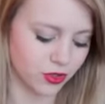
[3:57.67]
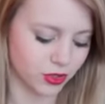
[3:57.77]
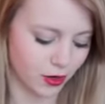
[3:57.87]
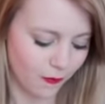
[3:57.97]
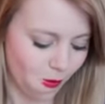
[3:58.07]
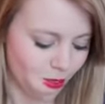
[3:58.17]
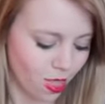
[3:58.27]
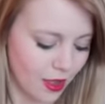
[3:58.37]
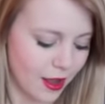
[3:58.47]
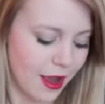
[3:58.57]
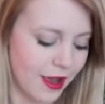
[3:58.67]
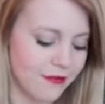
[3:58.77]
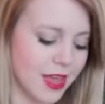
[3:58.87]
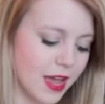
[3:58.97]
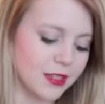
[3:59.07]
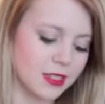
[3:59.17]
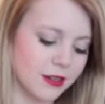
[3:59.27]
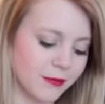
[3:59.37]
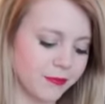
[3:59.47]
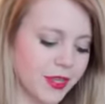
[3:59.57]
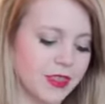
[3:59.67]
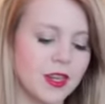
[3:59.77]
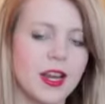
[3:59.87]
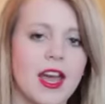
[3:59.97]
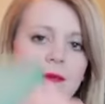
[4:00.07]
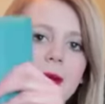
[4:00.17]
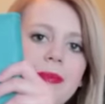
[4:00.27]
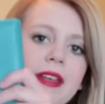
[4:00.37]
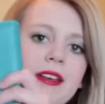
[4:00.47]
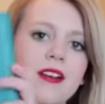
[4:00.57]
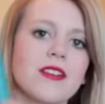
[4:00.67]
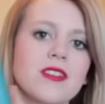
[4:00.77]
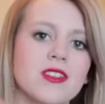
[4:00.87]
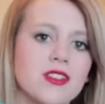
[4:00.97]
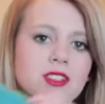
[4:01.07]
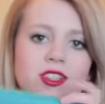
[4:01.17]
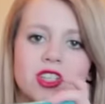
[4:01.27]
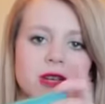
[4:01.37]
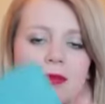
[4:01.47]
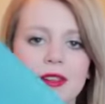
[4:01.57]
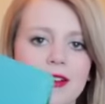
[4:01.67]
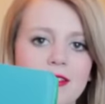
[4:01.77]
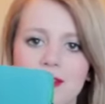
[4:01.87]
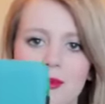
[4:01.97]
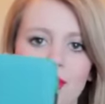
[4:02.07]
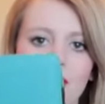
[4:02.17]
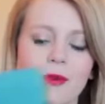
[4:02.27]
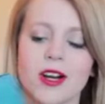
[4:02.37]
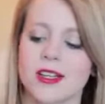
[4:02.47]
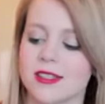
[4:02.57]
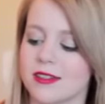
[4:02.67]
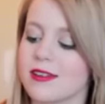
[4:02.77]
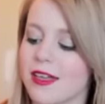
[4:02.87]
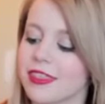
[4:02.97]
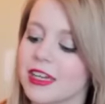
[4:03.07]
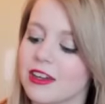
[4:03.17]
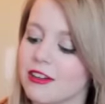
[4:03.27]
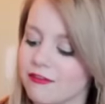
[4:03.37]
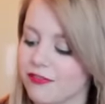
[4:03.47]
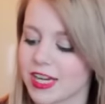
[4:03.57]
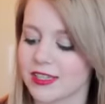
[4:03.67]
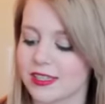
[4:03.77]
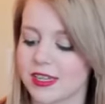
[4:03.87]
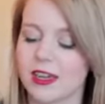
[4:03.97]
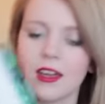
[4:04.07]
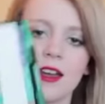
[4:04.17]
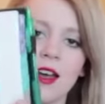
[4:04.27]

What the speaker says: So I have that, and then I have my planner, and this is just a cheap planner from Walmart. It's nothing fancy.